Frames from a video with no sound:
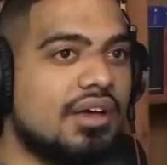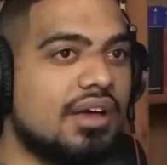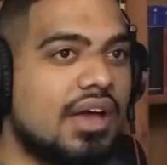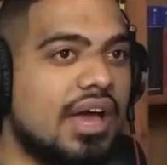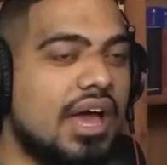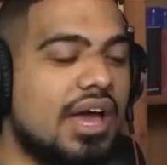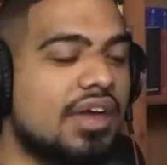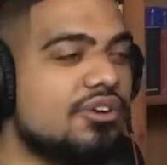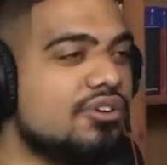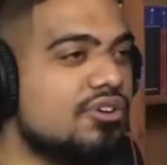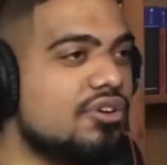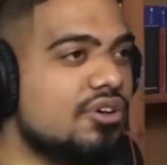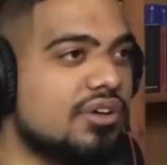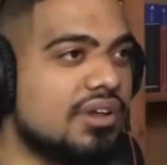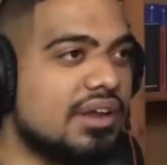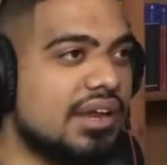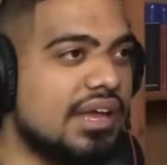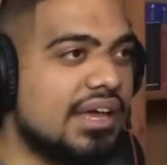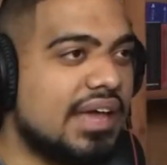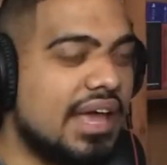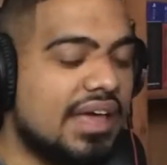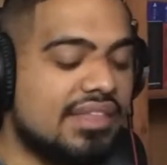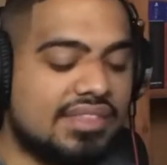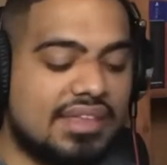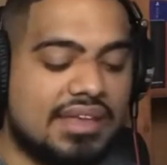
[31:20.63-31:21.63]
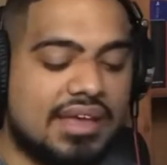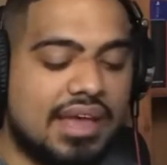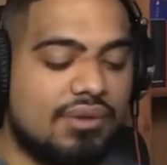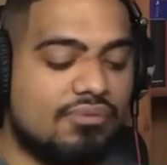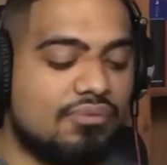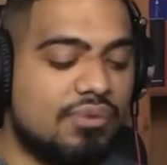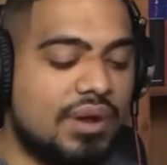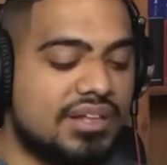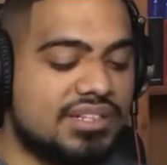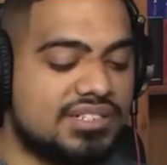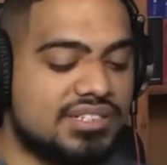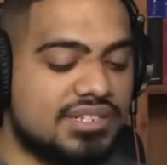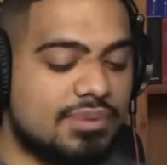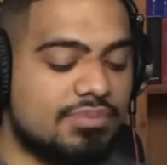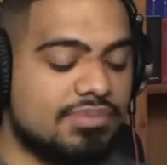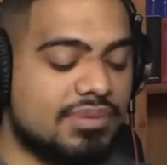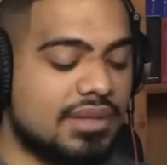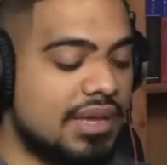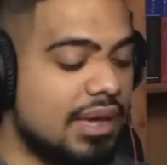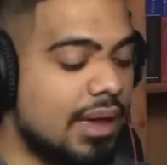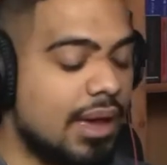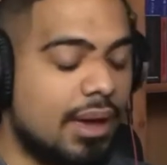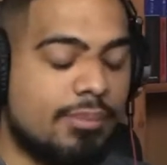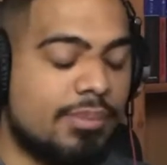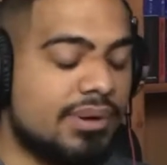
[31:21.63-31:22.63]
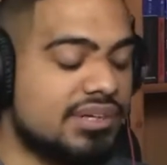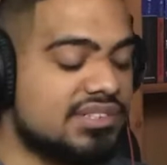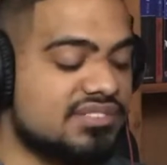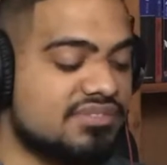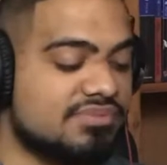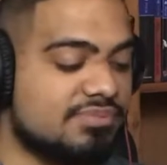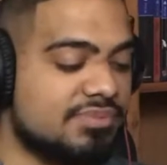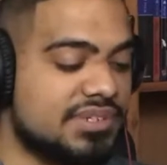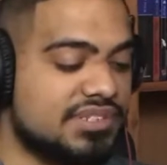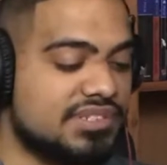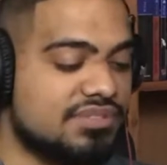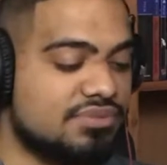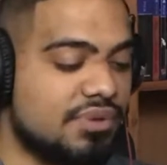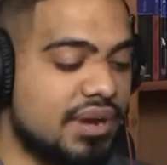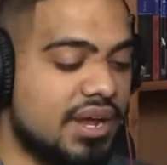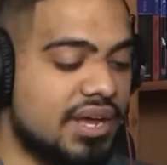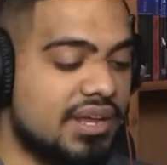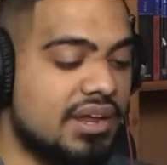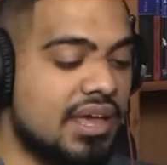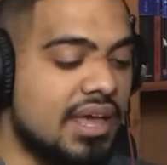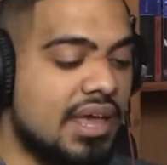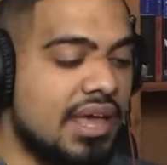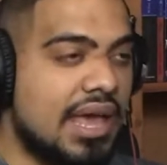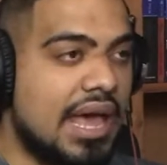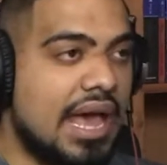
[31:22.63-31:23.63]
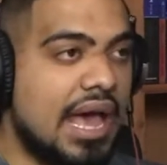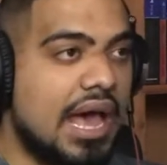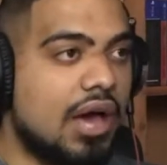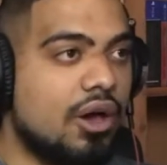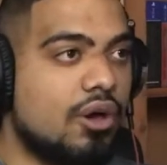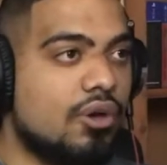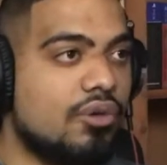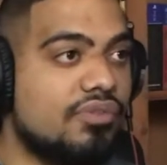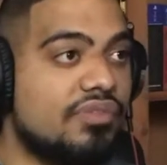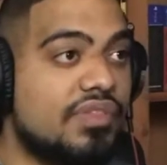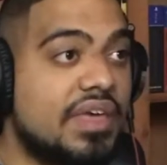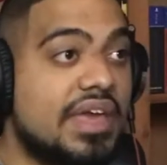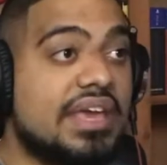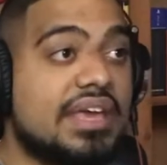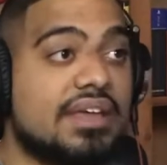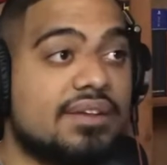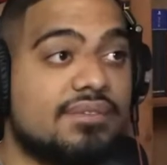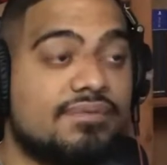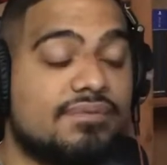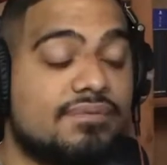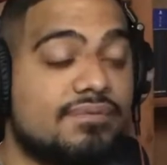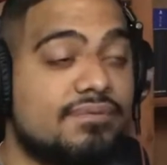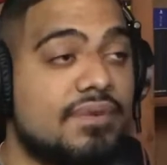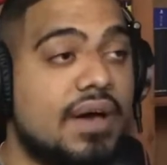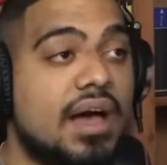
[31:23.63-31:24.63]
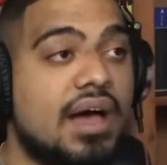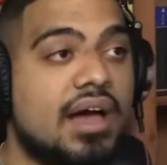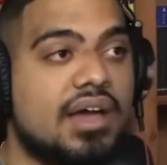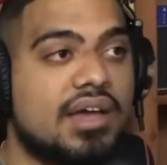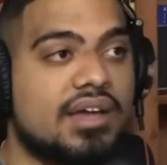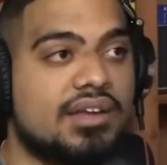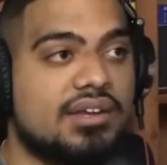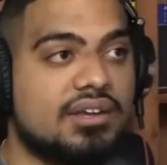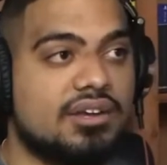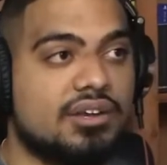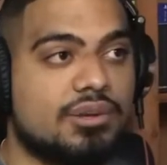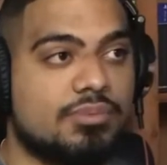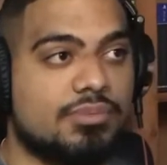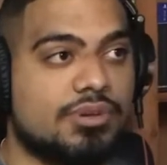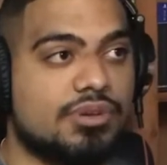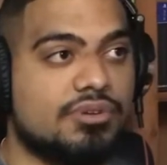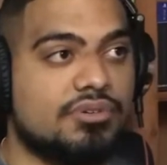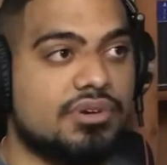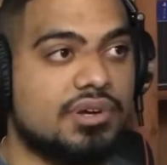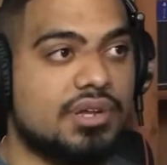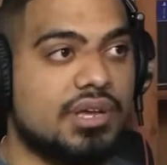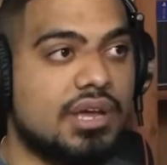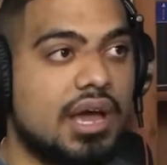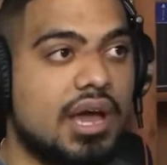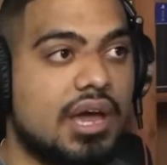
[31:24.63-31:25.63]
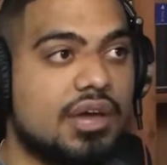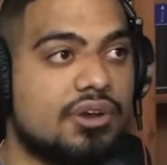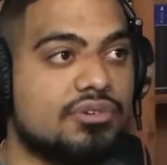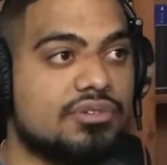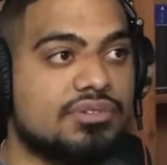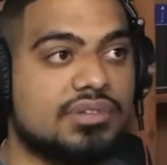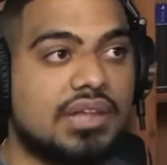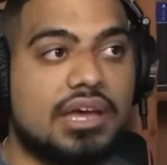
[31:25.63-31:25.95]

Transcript: I don't know. Like, I think I read something. I must have misread how they can find an immunity idol.